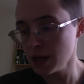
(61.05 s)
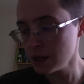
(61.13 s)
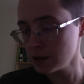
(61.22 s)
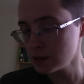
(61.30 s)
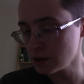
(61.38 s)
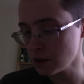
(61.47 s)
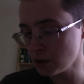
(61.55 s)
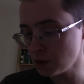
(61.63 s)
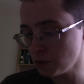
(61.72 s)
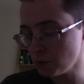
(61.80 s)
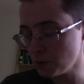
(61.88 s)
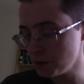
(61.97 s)
So
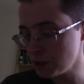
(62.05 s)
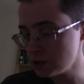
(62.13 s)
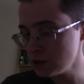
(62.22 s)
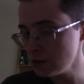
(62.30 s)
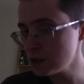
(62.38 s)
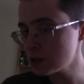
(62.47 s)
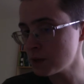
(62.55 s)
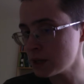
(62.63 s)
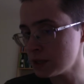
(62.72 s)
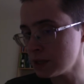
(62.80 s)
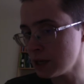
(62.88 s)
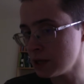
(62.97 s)
when we do this
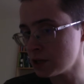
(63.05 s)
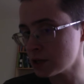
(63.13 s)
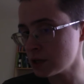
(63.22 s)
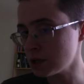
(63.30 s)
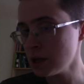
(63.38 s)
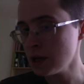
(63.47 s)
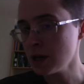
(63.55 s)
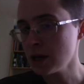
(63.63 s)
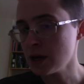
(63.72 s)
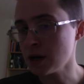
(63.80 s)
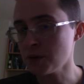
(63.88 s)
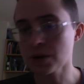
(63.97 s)
meditation,
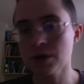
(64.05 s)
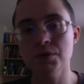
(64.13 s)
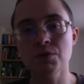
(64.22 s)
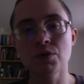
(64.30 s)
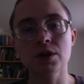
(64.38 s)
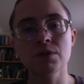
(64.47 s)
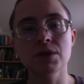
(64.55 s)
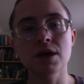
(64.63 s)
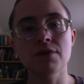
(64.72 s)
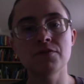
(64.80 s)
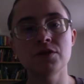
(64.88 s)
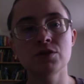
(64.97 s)
we're going to be working with
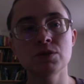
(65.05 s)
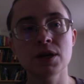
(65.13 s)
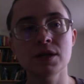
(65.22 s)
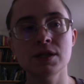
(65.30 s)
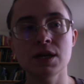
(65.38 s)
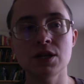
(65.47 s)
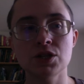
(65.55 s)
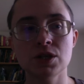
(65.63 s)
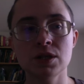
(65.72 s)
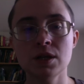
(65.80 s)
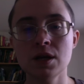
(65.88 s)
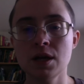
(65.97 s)
that
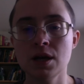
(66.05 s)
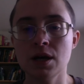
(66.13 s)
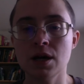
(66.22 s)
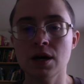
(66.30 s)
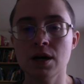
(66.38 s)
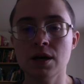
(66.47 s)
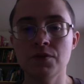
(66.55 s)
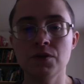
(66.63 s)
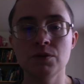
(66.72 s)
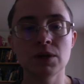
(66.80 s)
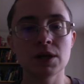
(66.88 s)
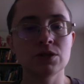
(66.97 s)
visualization. If you
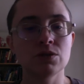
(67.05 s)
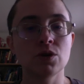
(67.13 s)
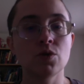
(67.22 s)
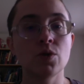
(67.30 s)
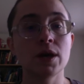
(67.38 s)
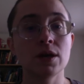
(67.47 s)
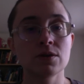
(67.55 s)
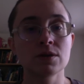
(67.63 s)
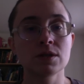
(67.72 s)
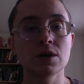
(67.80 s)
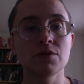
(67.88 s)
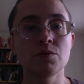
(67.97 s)
would like to acquaint
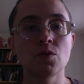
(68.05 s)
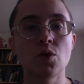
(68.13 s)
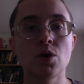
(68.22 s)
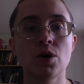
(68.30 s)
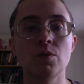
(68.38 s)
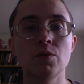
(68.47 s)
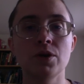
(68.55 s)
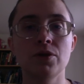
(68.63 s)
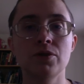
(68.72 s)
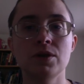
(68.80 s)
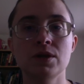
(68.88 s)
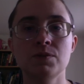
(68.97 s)
yourself more with
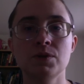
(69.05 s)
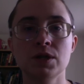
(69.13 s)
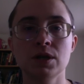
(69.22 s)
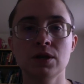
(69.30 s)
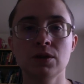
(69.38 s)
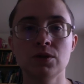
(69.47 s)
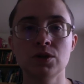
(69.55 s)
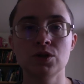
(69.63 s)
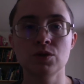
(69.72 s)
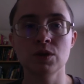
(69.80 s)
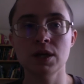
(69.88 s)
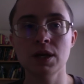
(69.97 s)
this particular
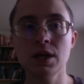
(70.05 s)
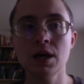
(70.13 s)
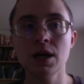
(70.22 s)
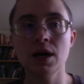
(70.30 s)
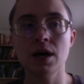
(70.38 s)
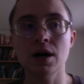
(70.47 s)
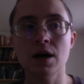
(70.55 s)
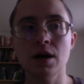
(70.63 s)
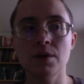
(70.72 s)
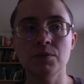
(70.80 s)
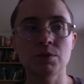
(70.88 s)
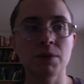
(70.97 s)
tree,
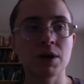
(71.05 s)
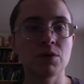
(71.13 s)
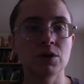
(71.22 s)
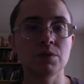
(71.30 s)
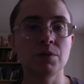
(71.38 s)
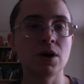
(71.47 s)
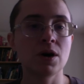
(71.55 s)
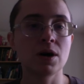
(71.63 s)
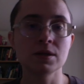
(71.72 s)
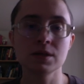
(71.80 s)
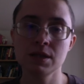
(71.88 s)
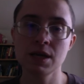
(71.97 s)
you might want to pause
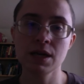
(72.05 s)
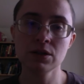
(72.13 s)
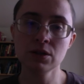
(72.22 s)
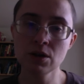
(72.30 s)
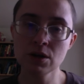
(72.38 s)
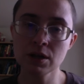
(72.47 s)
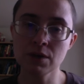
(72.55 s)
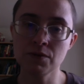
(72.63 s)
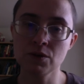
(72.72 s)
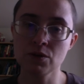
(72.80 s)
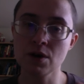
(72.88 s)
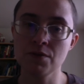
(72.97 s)
and take a look. If you're
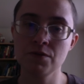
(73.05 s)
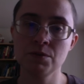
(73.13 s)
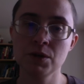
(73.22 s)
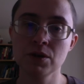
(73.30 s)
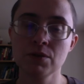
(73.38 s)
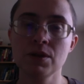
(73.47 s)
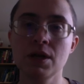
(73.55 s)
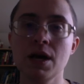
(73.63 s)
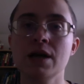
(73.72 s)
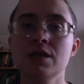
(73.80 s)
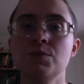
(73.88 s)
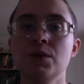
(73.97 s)
not familiar with
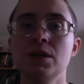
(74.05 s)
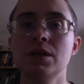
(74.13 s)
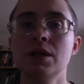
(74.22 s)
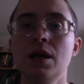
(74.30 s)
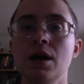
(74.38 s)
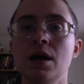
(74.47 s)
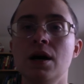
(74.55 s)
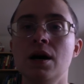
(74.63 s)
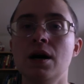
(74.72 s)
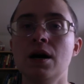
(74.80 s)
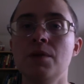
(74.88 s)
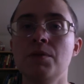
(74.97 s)
aspen,
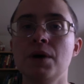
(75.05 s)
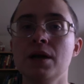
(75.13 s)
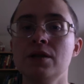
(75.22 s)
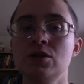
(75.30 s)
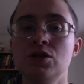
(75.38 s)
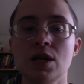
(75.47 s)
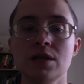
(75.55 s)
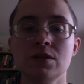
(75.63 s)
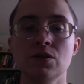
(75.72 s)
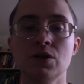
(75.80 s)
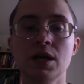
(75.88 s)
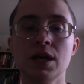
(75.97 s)
I suggest
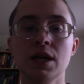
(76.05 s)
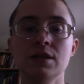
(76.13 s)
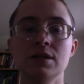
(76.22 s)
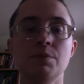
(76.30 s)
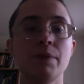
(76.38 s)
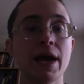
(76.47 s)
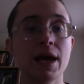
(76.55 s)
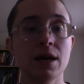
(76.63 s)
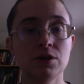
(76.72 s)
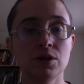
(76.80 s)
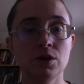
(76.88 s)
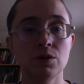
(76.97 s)
looking into
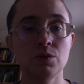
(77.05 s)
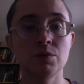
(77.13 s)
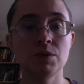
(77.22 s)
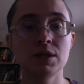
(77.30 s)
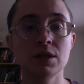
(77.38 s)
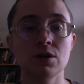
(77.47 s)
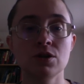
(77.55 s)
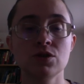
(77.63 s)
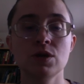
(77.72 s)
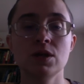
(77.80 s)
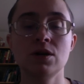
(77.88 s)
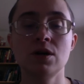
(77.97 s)
pando. When we did our
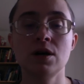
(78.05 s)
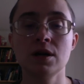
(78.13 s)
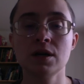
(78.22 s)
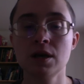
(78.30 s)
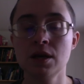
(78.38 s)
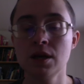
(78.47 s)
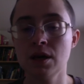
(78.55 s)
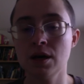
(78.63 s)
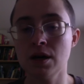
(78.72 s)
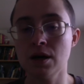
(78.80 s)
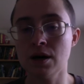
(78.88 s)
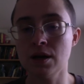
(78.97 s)
tree talk,
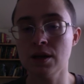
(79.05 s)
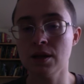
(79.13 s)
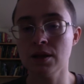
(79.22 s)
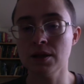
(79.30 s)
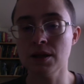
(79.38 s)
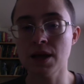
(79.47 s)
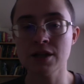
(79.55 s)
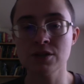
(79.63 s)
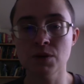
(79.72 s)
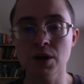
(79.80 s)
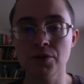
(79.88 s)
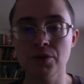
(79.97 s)
last
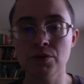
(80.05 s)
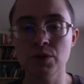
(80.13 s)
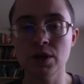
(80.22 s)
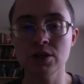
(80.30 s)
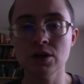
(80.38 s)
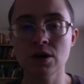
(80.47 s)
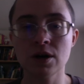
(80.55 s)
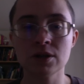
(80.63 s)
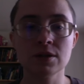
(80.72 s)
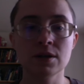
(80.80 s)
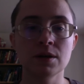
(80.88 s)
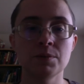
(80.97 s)
month, we talked
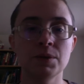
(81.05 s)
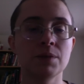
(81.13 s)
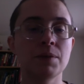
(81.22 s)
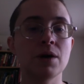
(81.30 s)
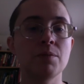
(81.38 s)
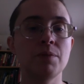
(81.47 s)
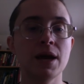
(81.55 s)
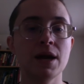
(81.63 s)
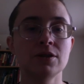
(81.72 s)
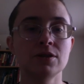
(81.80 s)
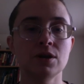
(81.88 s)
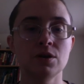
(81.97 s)
a bit about
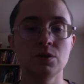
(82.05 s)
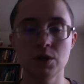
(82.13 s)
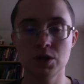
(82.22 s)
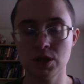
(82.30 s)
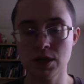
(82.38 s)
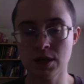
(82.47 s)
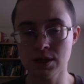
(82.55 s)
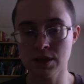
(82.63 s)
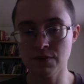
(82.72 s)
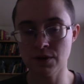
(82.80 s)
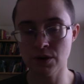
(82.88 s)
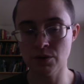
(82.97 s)
pando, which is a
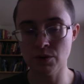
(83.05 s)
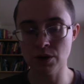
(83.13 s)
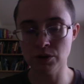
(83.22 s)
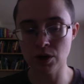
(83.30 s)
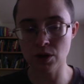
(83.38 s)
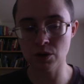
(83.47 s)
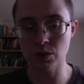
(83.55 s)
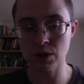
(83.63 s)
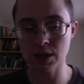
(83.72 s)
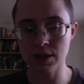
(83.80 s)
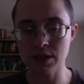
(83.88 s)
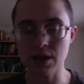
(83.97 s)
very well-known
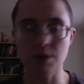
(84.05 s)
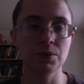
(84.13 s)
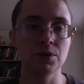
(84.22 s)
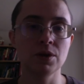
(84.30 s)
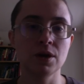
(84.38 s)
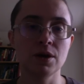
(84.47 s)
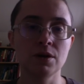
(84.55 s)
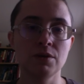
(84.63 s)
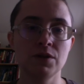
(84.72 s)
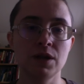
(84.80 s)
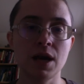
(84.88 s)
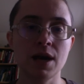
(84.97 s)
example of
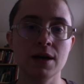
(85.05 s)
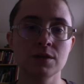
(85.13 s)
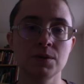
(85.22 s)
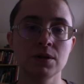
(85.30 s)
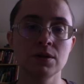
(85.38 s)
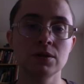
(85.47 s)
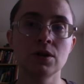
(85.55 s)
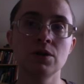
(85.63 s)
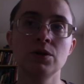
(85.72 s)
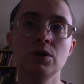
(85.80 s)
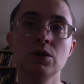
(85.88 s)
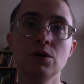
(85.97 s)
an aspen
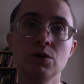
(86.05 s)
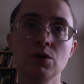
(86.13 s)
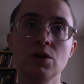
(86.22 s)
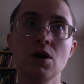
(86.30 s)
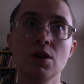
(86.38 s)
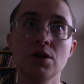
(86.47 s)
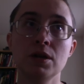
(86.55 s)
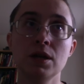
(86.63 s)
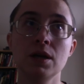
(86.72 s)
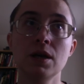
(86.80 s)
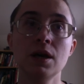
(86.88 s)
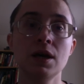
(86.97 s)
clonal
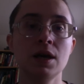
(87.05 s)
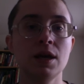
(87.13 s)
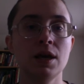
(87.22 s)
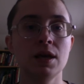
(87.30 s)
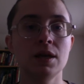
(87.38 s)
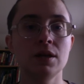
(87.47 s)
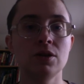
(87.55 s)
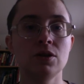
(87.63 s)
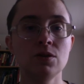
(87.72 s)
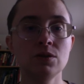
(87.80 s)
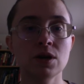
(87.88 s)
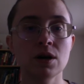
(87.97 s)
colony in
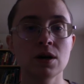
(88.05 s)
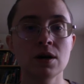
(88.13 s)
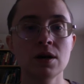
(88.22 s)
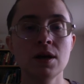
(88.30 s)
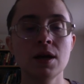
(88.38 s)
Utah.